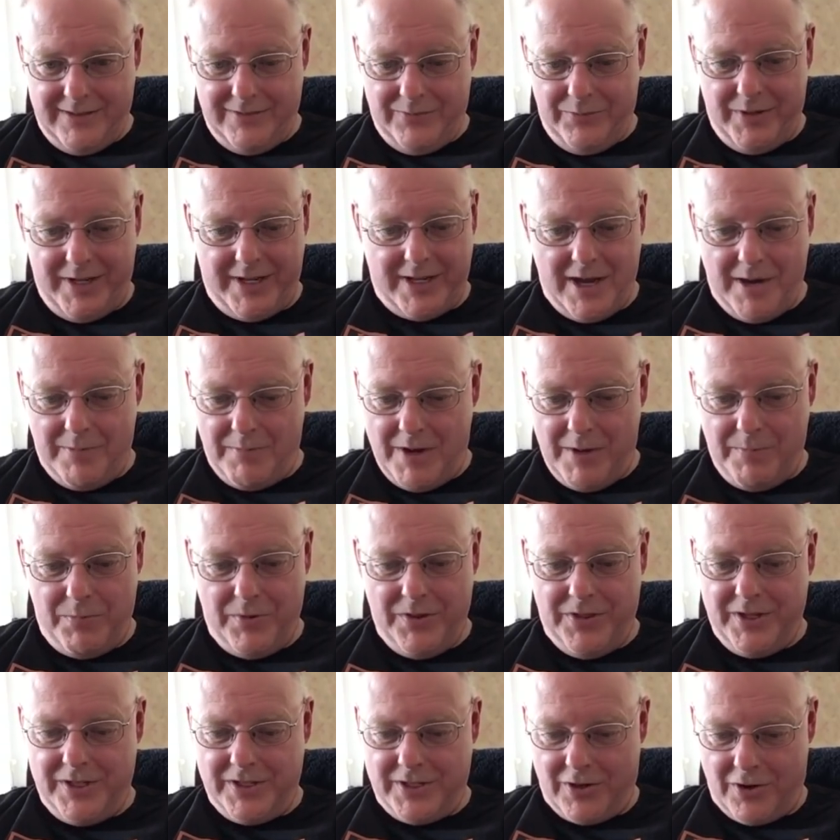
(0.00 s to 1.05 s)
We come up
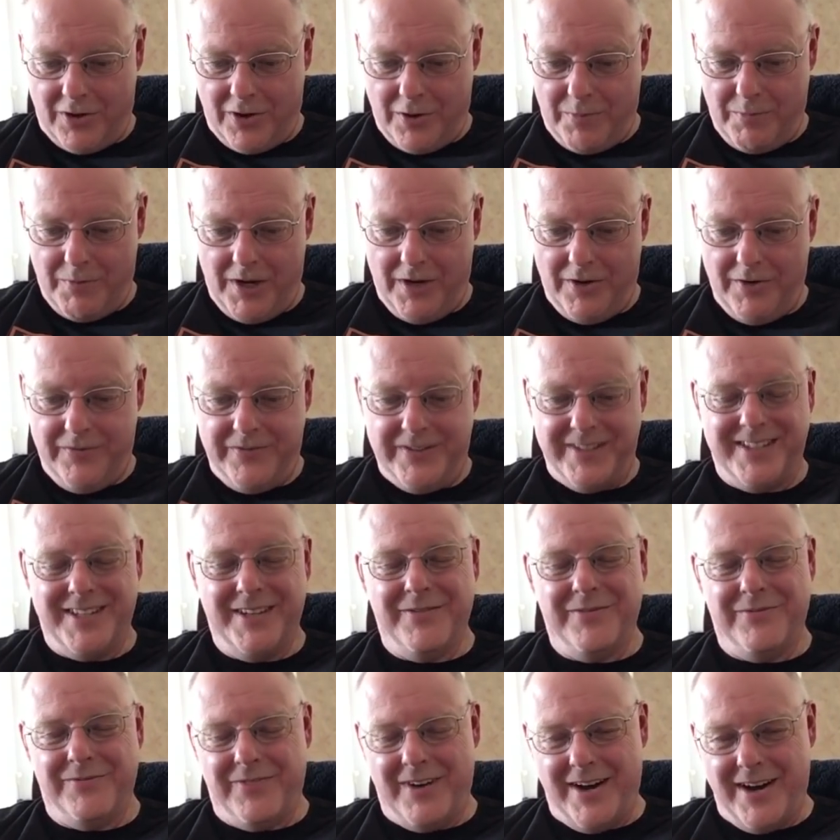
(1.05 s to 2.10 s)
with a term of
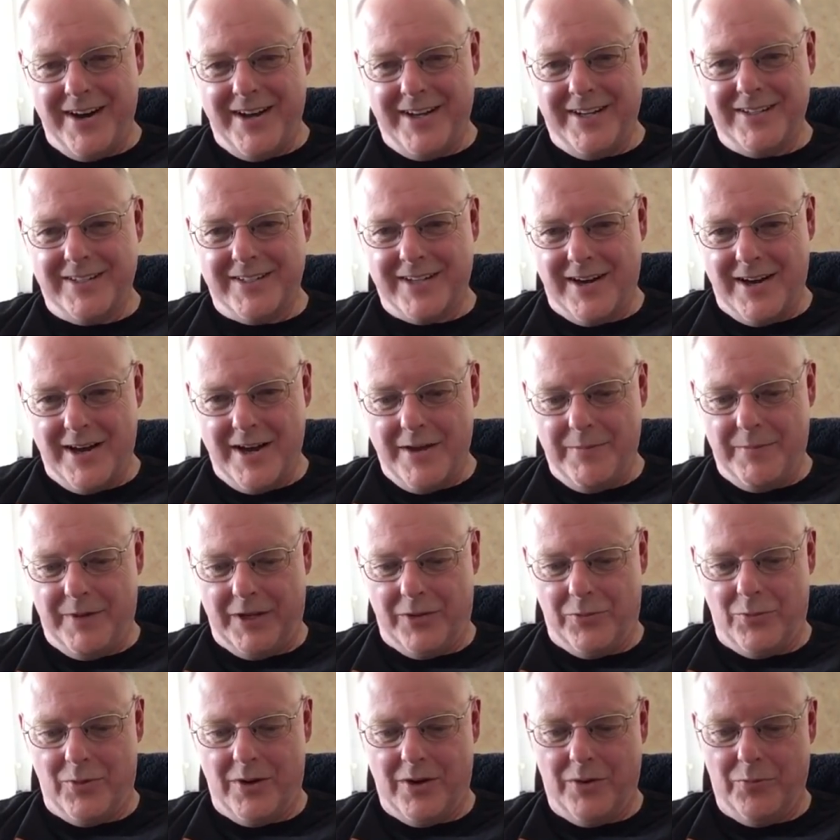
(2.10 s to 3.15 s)
divine timing,
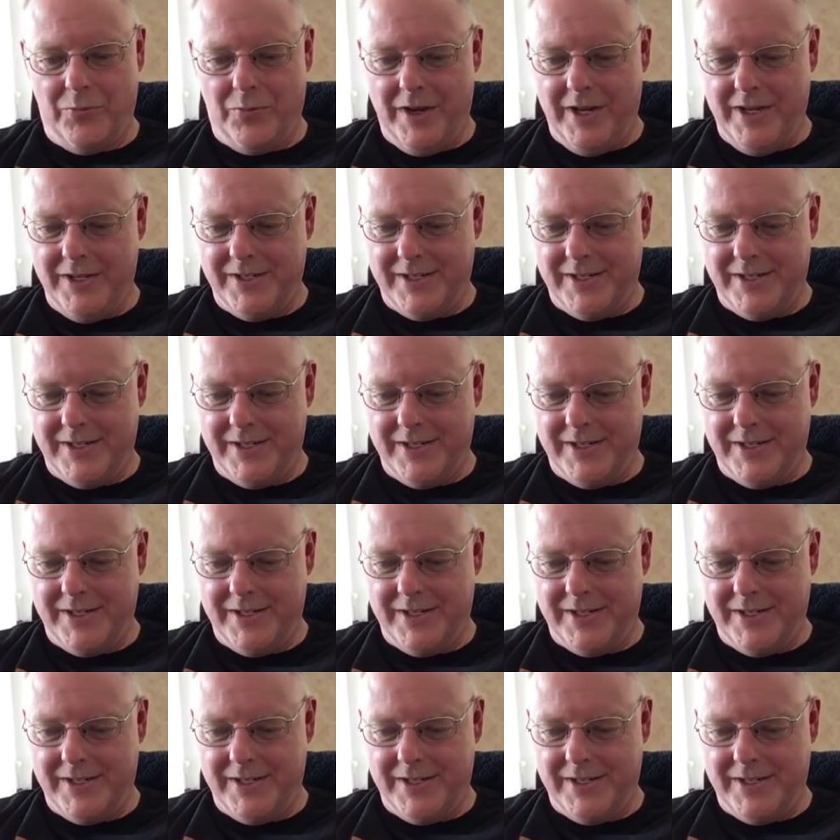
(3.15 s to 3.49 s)
where we